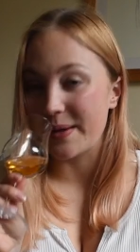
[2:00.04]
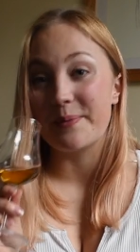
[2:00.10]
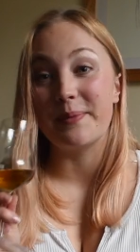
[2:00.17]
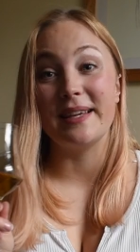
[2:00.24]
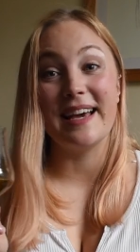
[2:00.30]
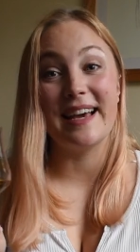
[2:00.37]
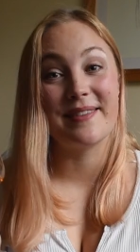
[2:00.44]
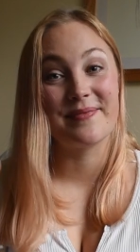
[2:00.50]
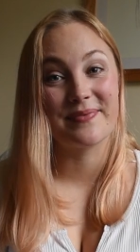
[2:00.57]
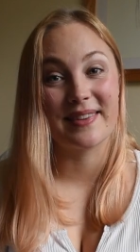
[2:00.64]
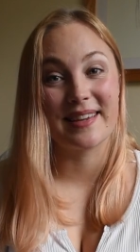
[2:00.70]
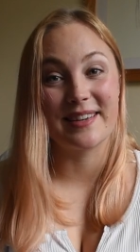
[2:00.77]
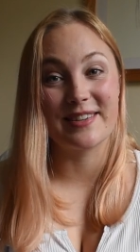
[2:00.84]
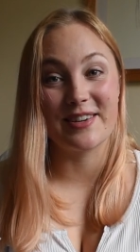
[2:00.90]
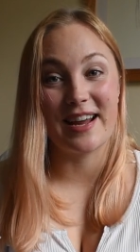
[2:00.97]
But yeah,
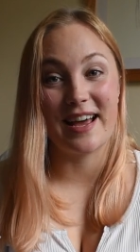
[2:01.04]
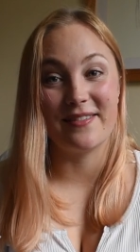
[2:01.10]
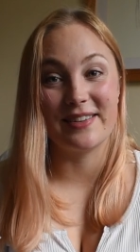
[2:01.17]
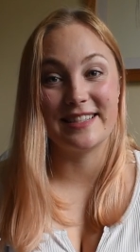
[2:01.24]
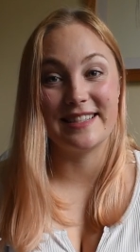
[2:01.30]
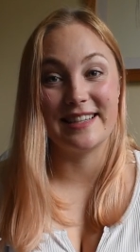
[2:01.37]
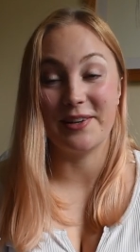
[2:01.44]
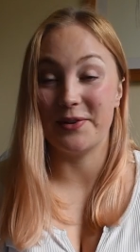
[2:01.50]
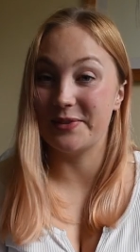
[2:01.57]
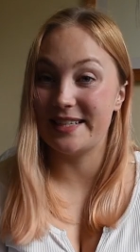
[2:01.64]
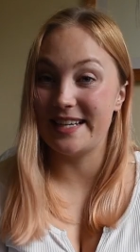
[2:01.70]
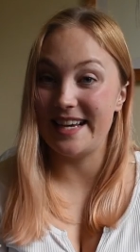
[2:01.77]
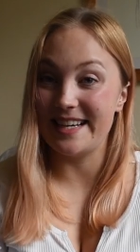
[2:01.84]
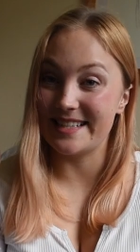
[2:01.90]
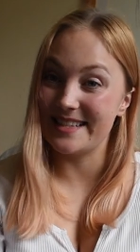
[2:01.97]
I'm gonna have a little
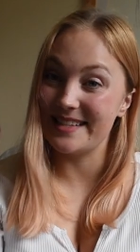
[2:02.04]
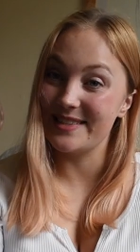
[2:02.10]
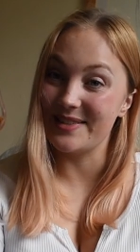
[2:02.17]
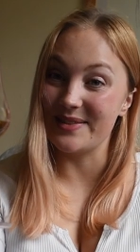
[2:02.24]
taste.